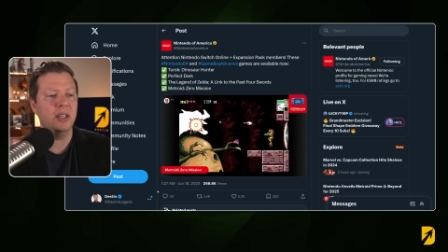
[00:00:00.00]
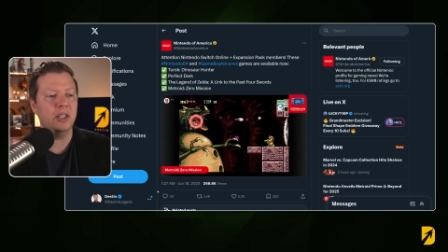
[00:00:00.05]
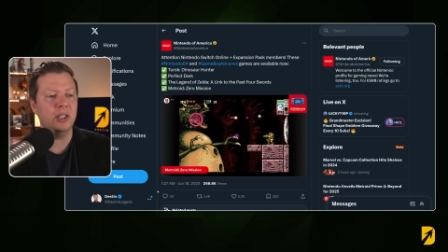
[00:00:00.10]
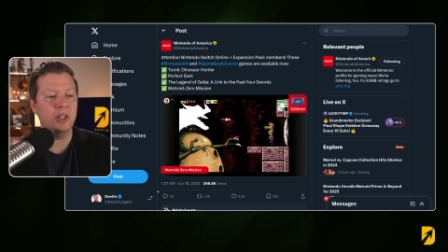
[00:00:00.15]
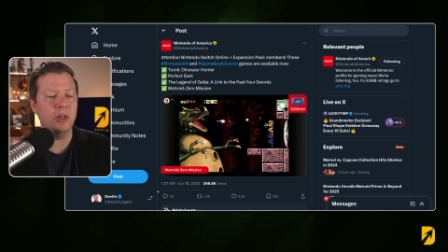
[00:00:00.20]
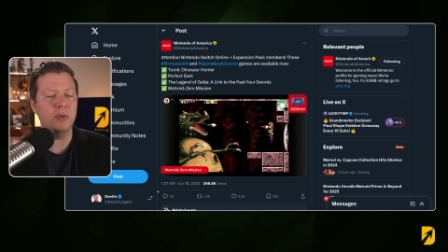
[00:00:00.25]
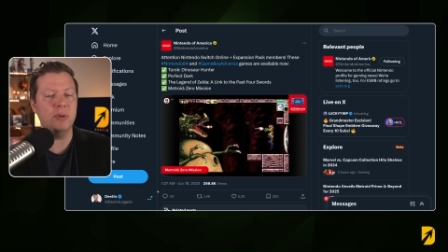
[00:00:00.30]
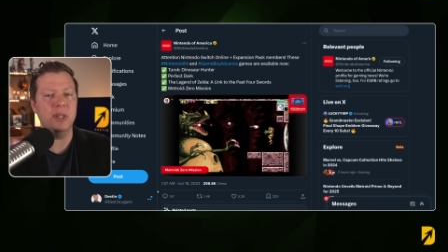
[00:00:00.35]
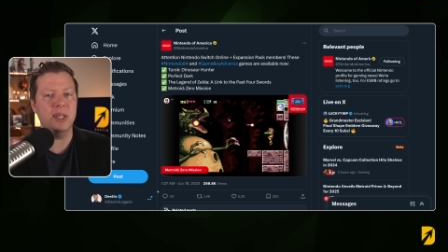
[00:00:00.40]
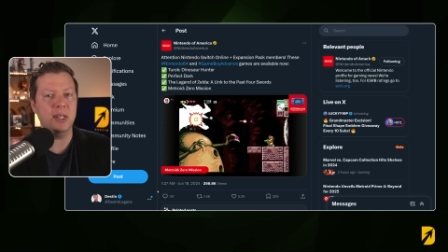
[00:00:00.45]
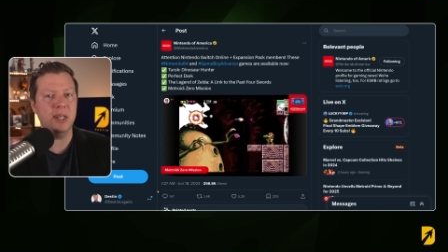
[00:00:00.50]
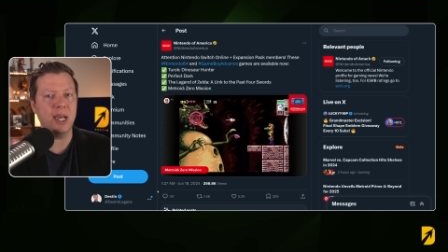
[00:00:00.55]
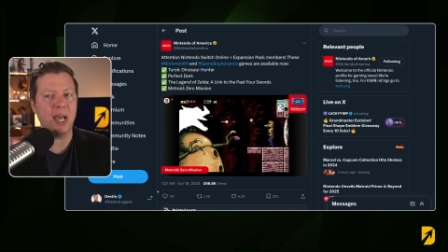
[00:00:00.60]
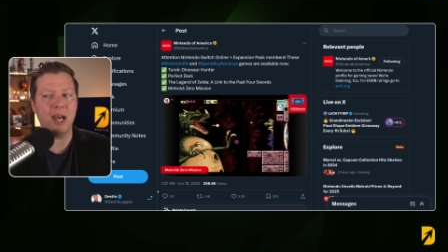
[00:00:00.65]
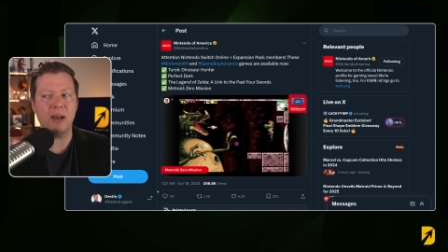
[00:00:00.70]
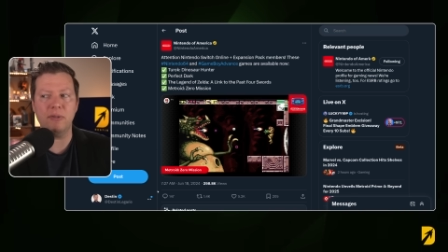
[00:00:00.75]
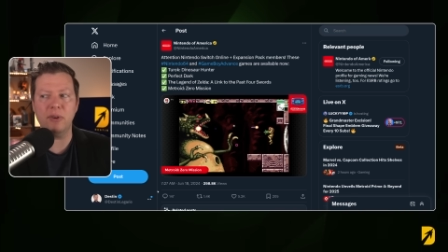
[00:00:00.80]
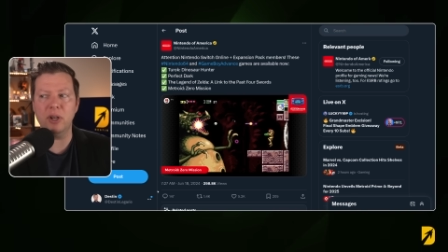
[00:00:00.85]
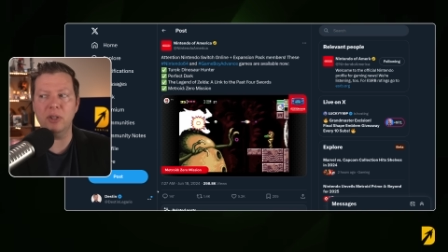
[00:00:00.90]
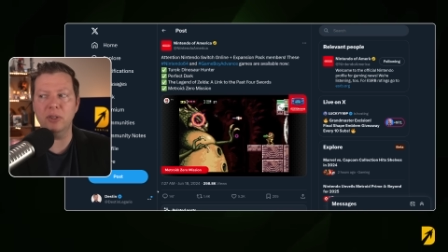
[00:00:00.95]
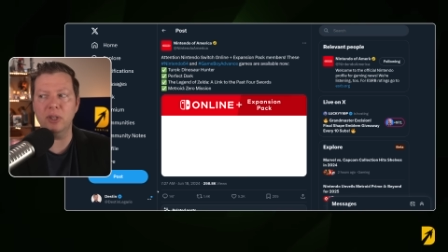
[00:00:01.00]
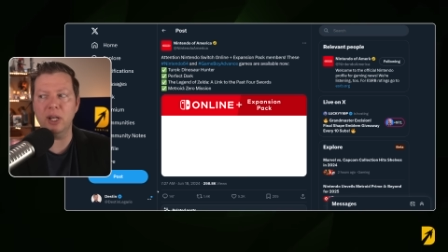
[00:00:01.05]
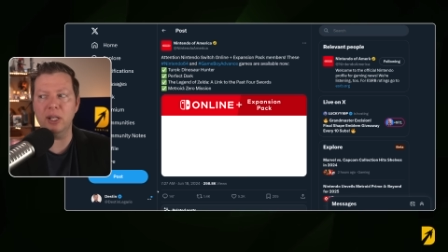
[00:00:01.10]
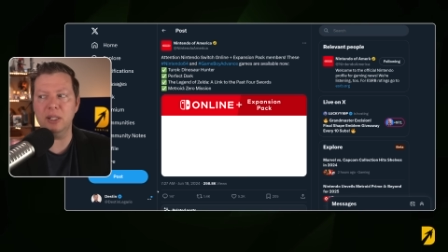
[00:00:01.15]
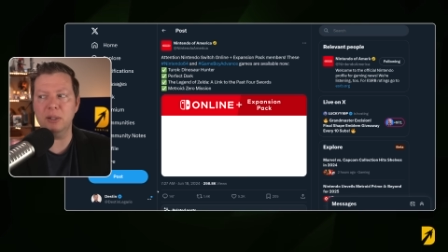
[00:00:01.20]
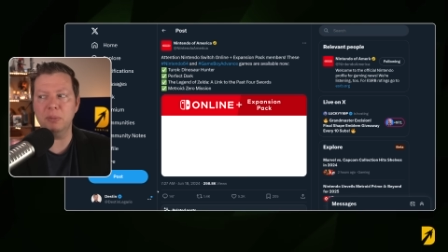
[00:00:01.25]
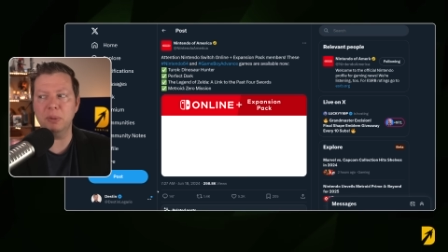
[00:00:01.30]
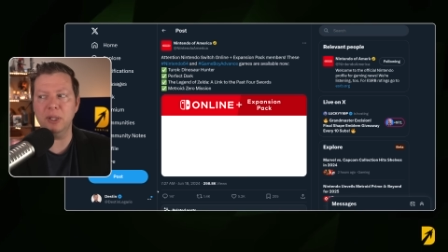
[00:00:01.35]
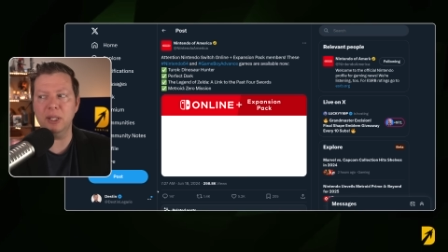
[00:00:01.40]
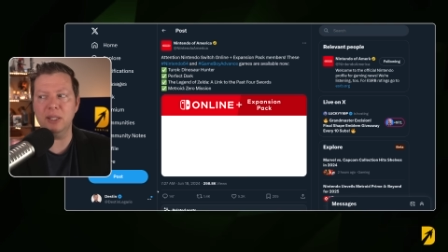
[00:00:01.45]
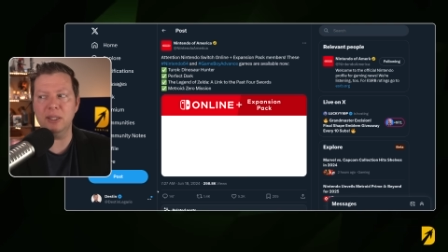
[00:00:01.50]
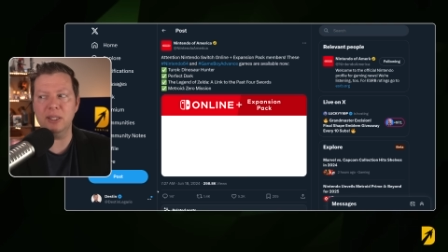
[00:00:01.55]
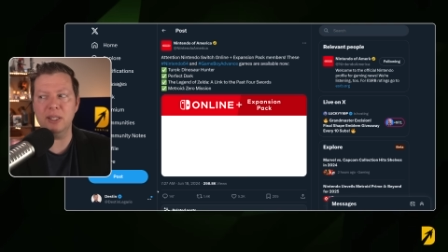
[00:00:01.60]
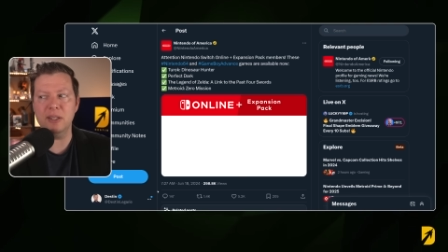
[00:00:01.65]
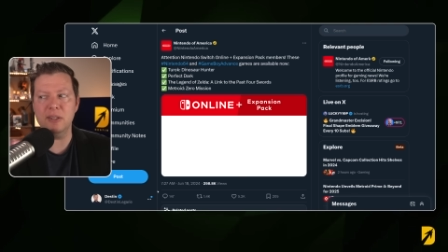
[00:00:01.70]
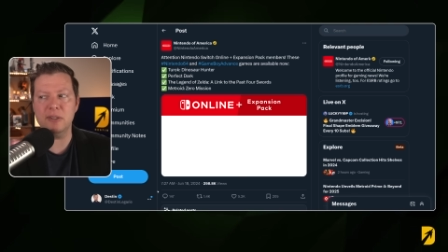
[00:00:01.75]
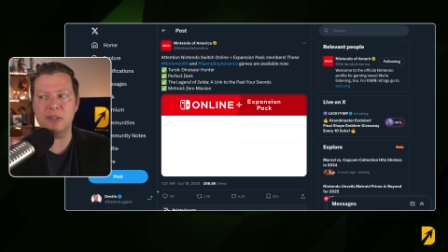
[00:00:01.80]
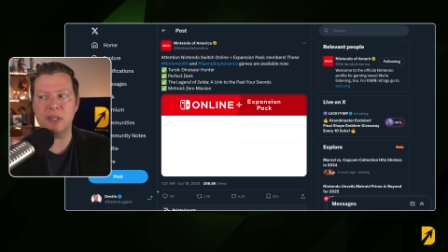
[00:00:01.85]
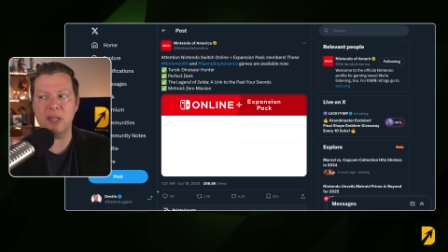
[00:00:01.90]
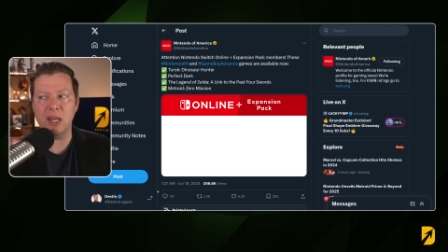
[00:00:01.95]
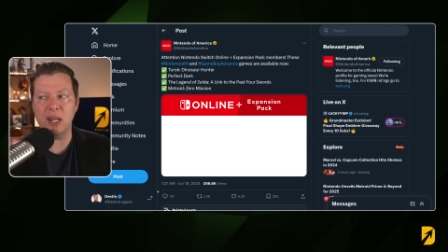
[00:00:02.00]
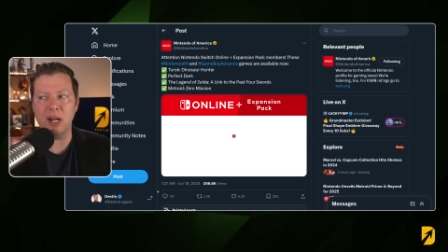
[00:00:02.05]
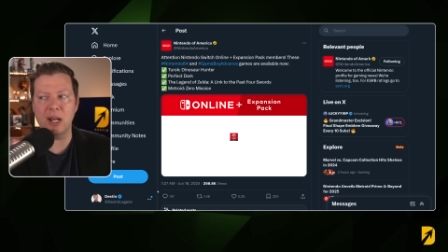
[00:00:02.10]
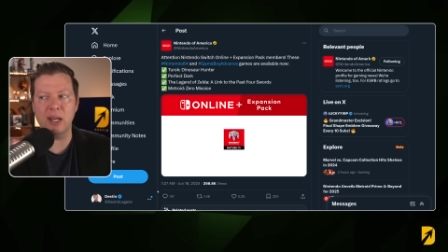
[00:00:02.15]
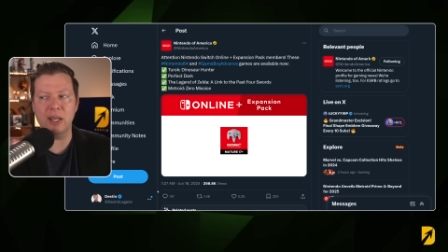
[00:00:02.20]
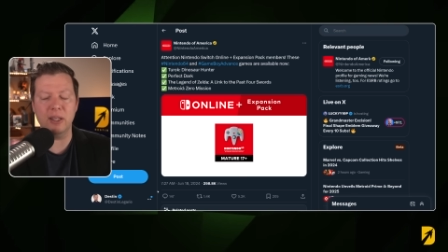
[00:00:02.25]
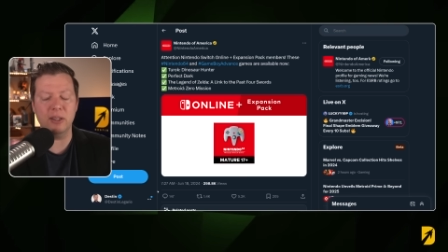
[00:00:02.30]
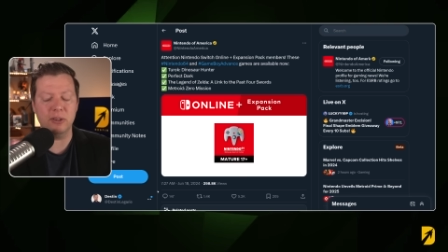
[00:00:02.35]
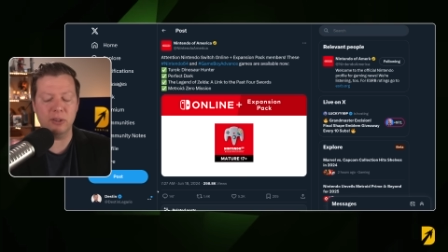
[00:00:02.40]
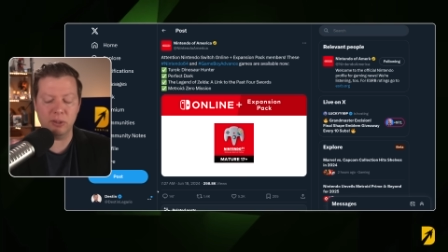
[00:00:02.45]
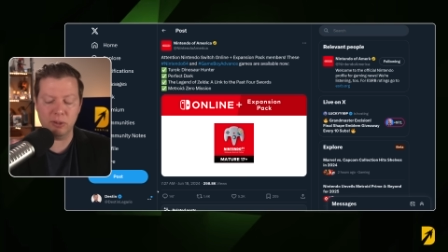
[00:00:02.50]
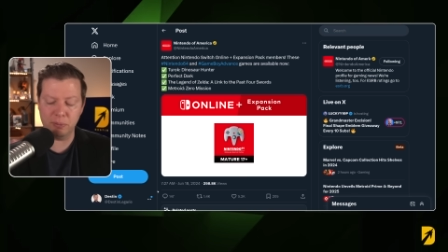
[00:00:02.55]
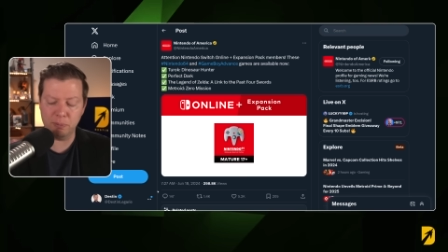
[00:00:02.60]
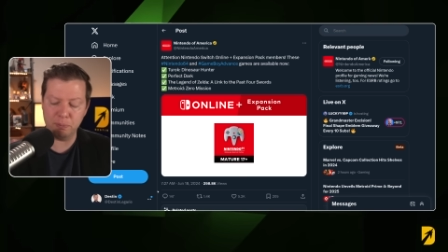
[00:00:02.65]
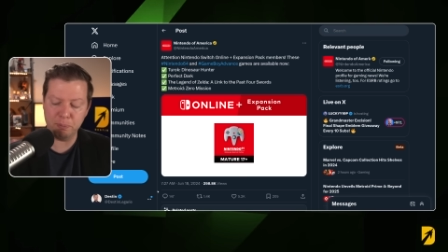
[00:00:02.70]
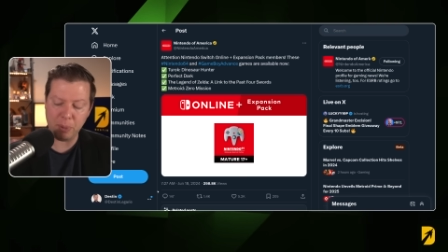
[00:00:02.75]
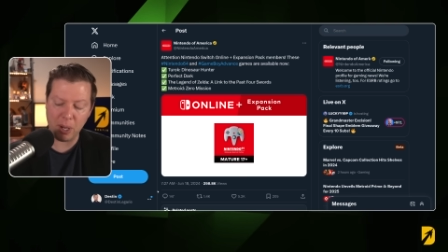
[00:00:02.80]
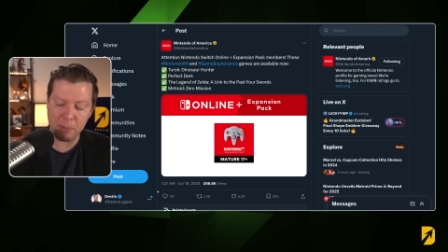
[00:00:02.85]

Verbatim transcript: you need to have online to play these. And I, a